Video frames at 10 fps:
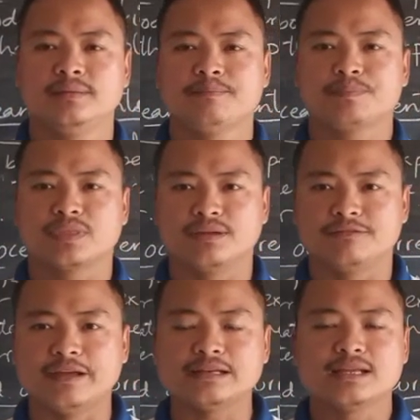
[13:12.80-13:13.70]

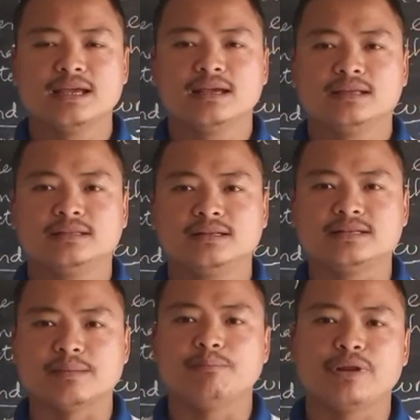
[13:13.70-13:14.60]
the
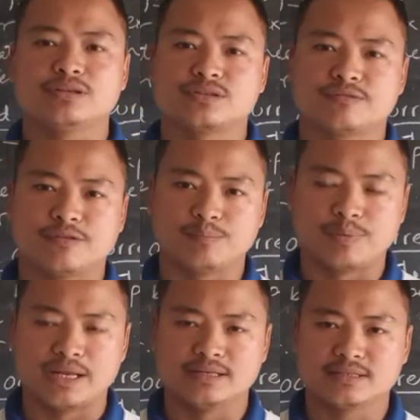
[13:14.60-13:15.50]
temperature of a
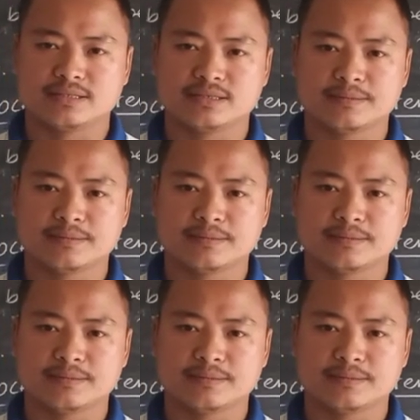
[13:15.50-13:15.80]
place